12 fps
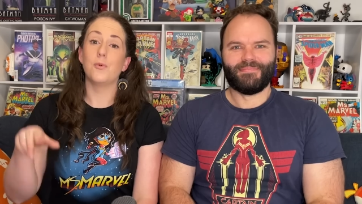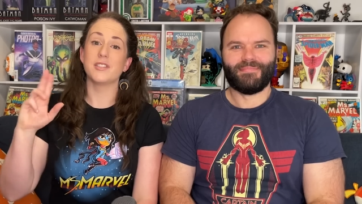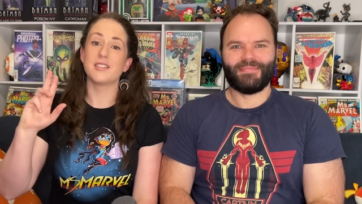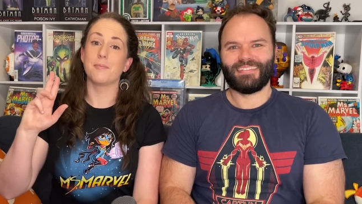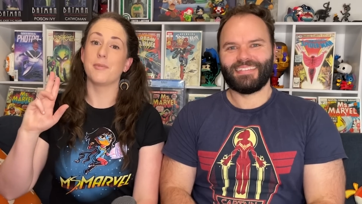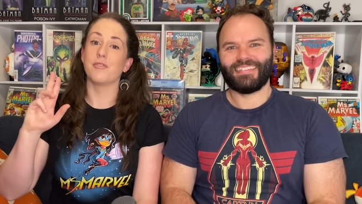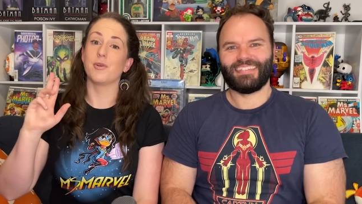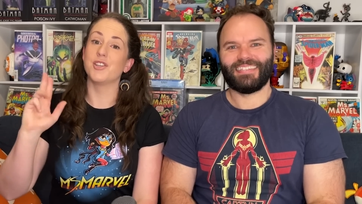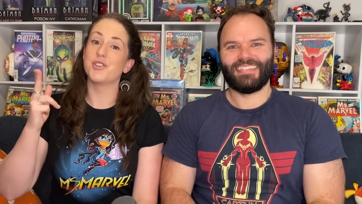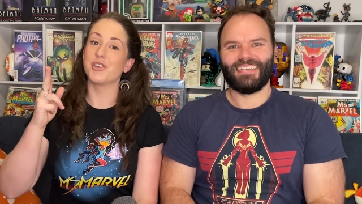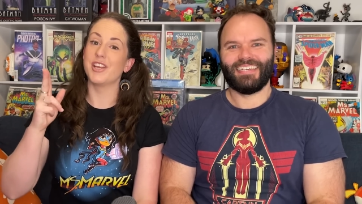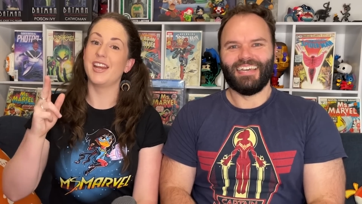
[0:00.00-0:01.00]
Speaker 1: What's up,
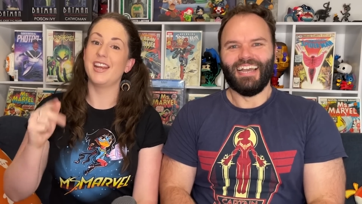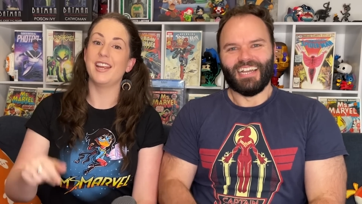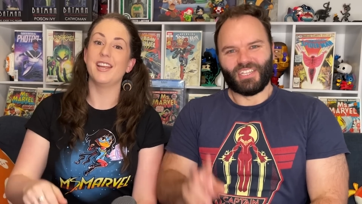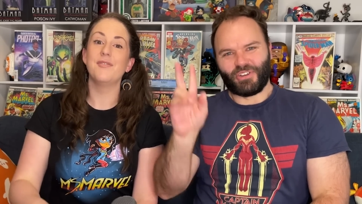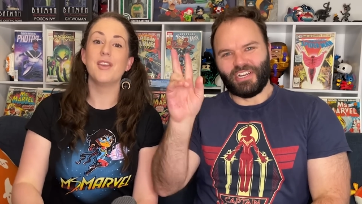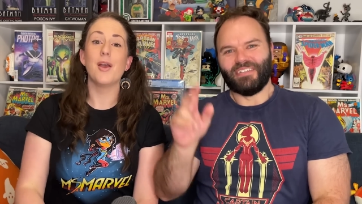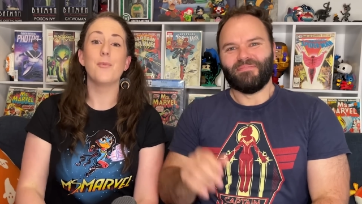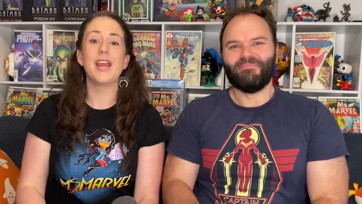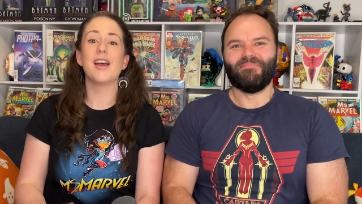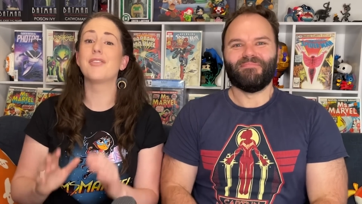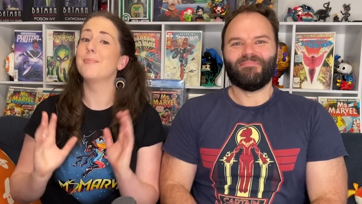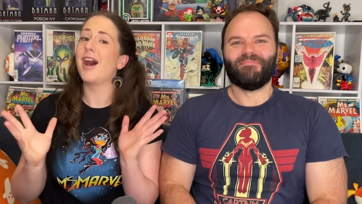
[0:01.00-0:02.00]
everyone? Julia here. And Trent.
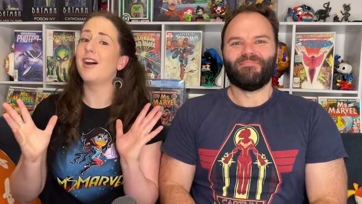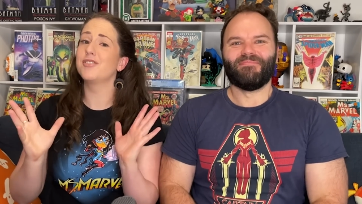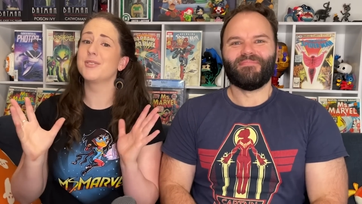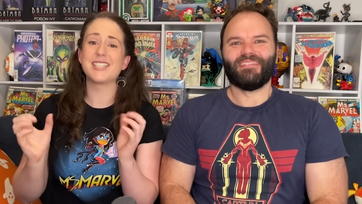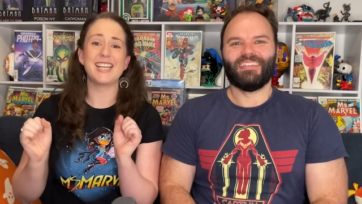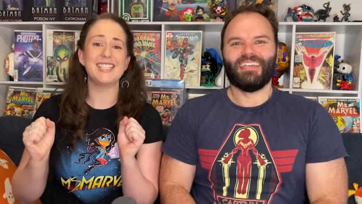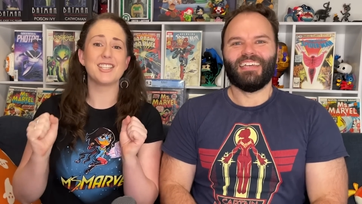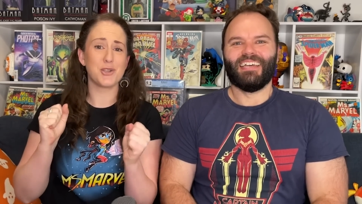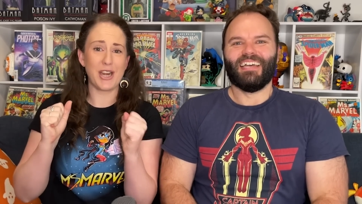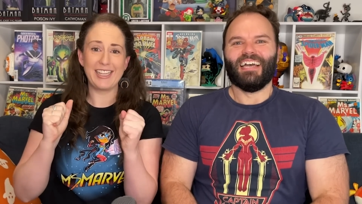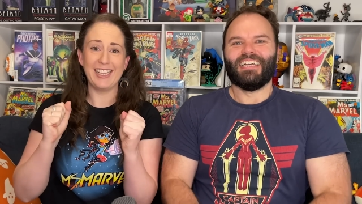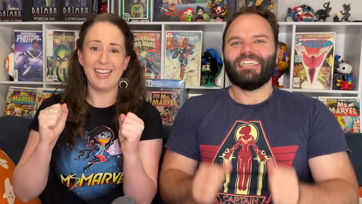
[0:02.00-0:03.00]
We have the Marvels teaser
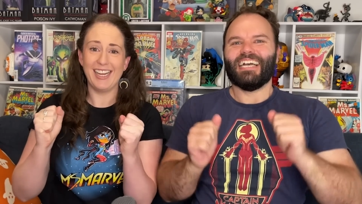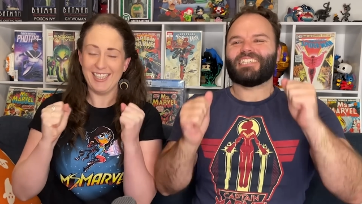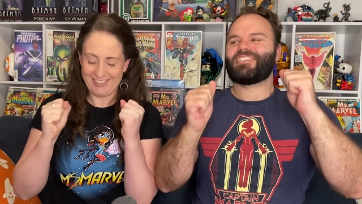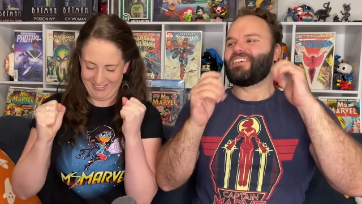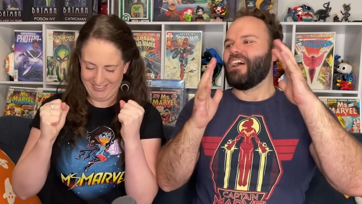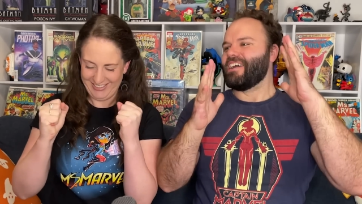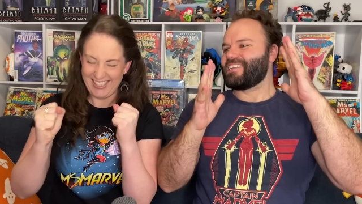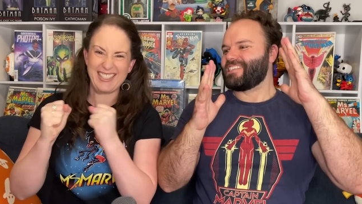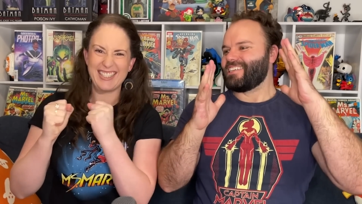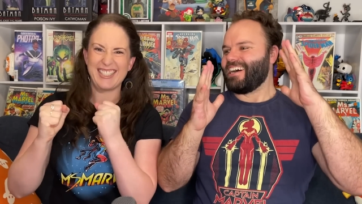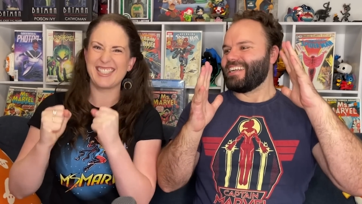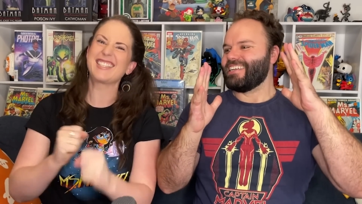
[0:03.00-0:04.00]
trailer. Yes,
Speaker 2: so
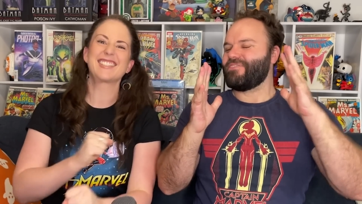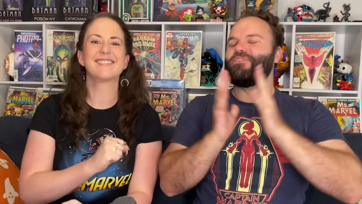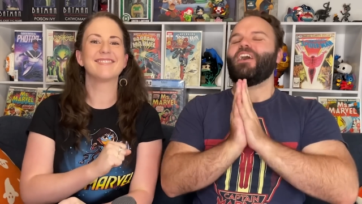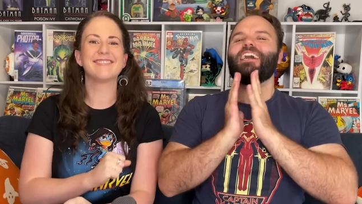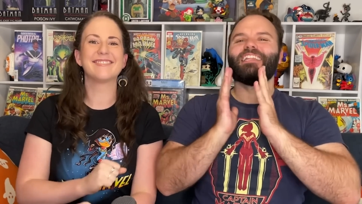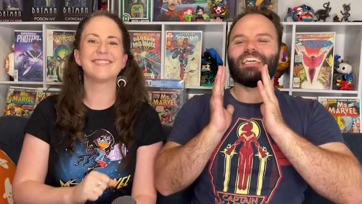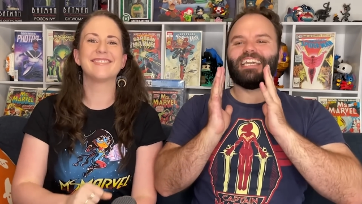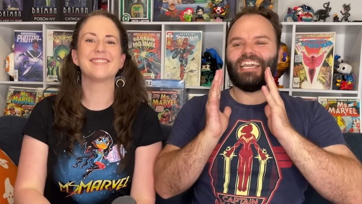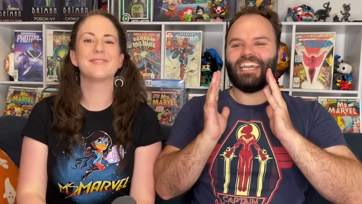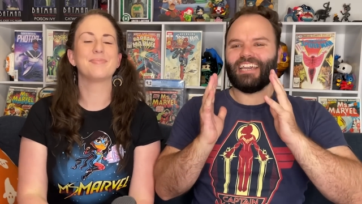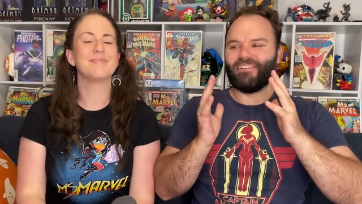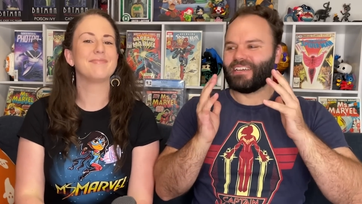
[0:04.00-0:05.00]
excited. Finally
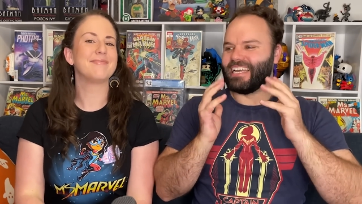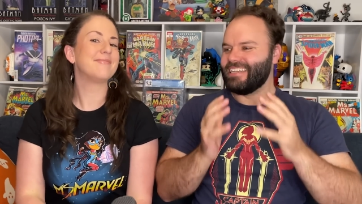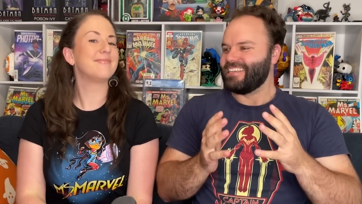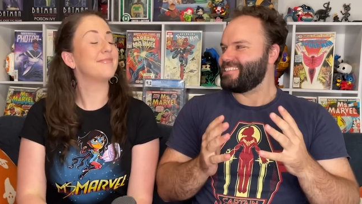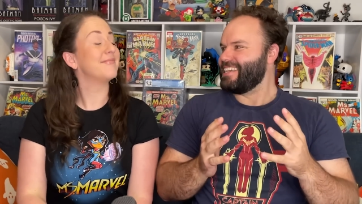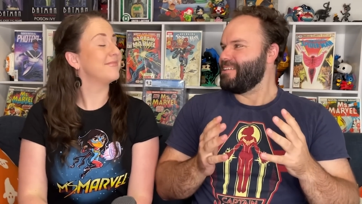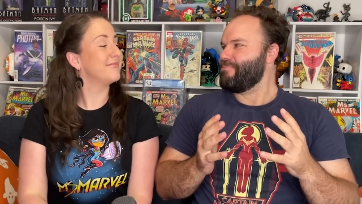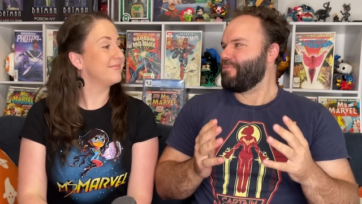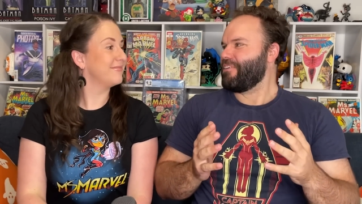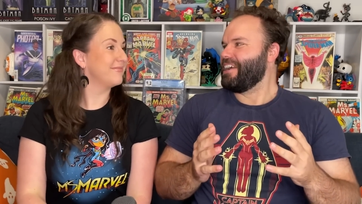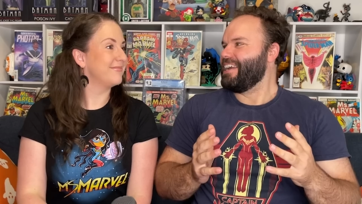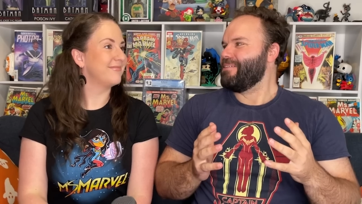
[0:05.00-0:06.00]
here. We're getting to see
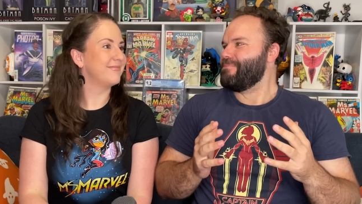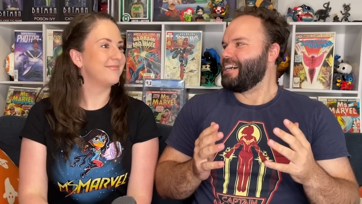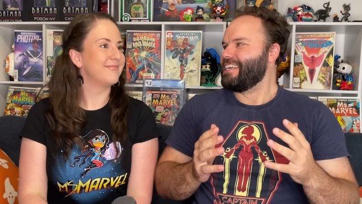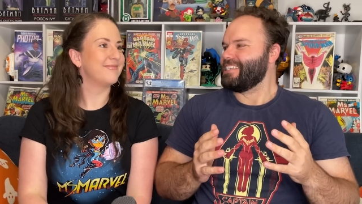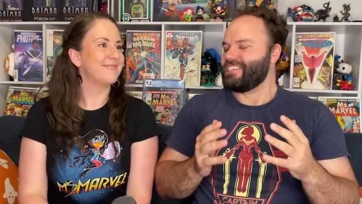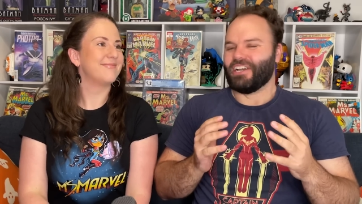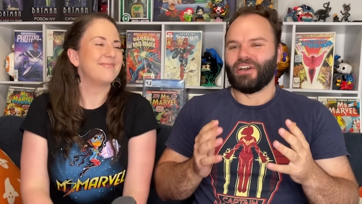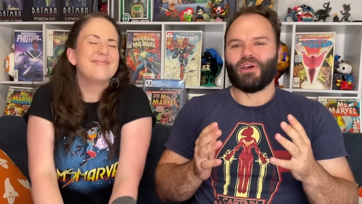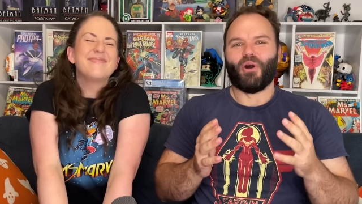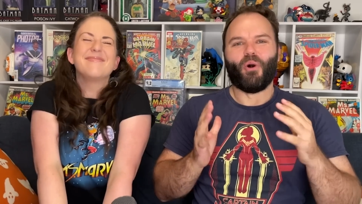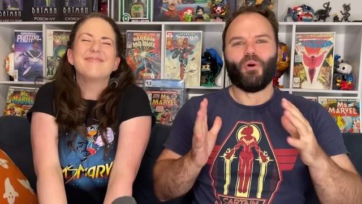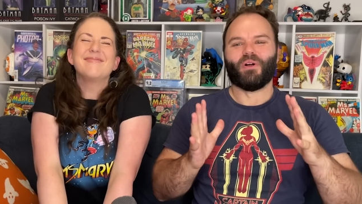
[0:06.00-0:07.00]
Brie, Iman, and
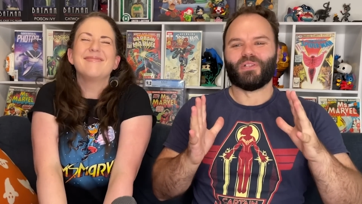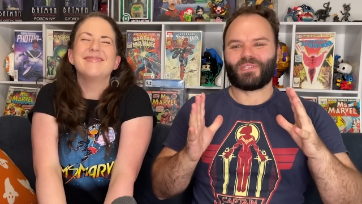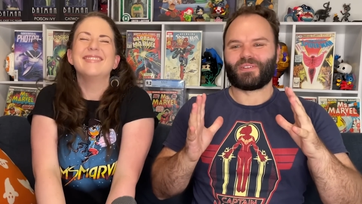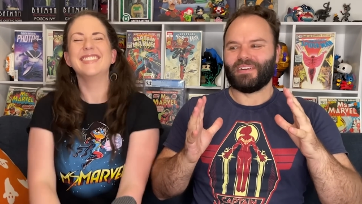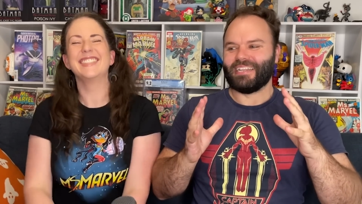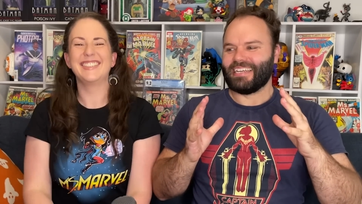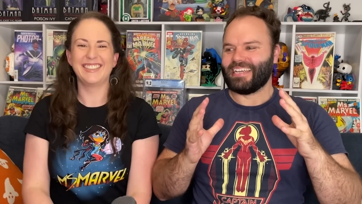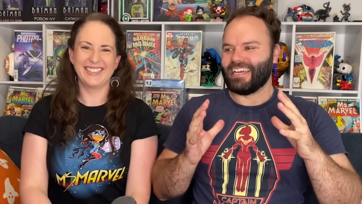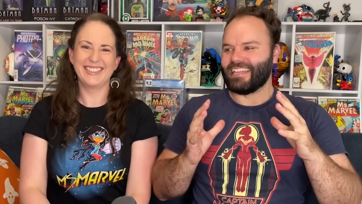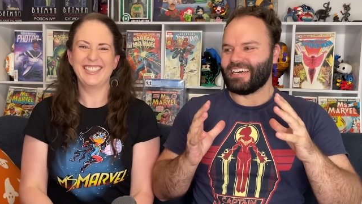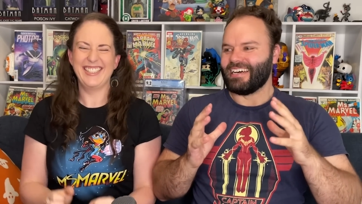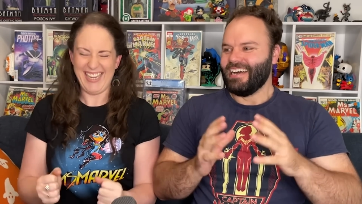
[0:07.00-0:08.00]
Teyonah all on screen
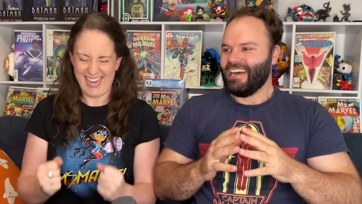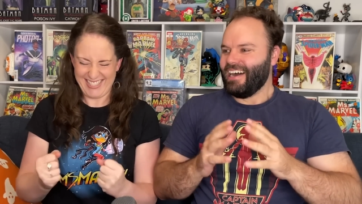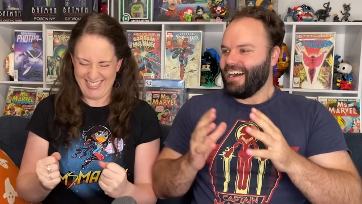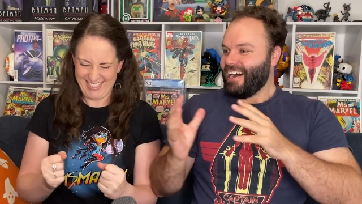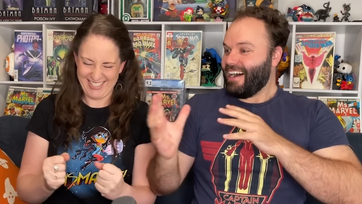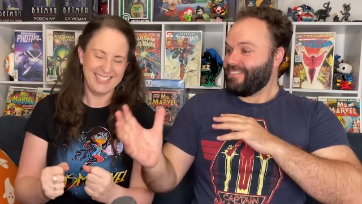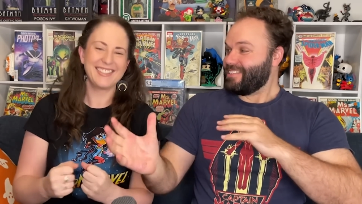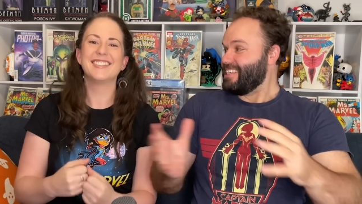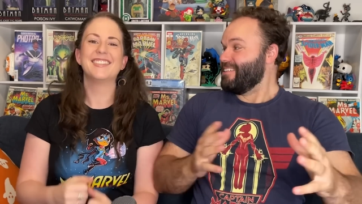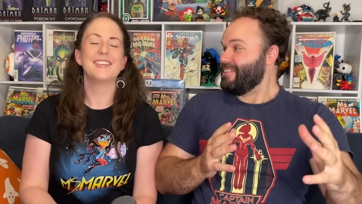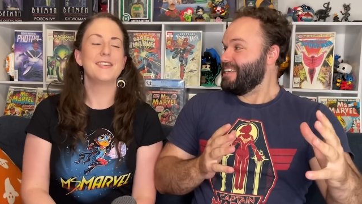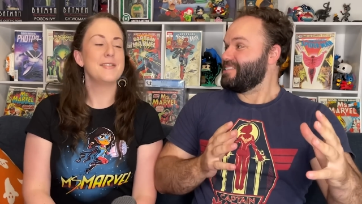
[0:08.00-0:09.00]
together after
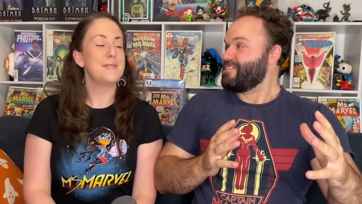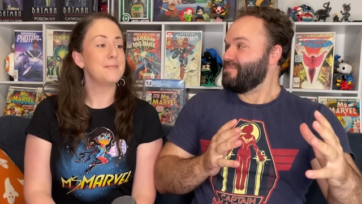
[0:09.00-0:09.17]
the events